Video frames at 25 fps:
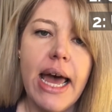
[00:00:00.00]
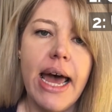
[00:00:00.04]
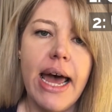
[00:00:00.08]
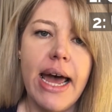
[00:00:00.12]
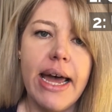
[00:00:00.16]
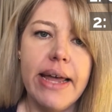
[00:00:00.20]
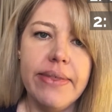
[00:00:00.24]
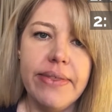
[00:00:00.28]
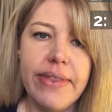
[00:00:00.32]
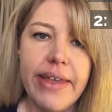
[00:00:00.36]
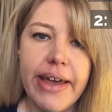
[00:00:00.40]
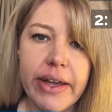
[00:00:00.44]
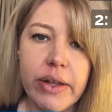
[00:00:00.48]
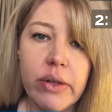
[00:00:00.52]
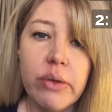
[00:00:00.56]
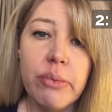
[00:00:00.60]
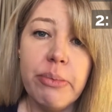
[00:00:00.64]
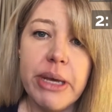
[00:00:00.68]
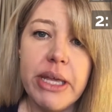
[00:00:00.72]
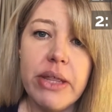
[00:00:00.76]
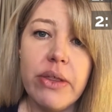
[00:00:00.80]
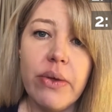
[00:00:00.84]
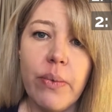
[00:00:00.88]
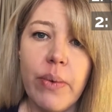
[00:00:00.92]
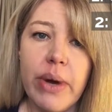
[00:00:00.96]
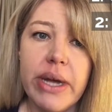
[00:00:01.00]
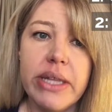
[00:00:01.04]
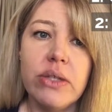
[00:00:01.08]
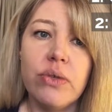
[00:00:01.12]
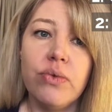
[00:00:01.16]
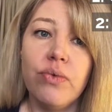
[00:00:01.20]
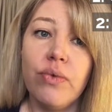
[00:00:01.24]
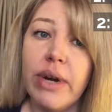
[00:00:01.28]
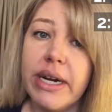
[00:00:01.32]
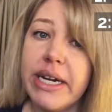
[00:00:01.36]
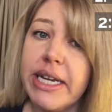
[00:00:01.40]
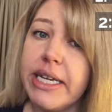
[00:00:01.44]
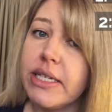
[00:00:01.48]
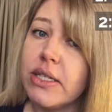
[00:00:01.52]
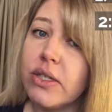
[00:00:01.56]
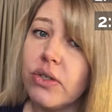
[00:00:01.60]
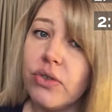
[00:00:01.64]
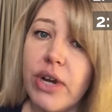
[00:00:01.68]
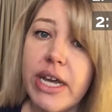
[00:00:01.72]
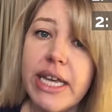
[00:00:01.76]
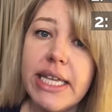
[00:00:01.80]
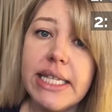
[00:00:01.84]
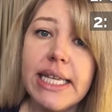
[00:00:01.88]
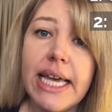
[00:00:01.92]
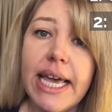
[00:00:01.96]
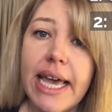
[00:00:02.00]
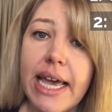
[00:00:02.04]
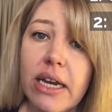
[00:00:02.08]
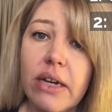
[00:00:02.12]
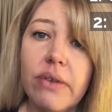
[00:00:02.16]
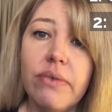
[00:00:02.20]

and they'll be the ones running streaks ahead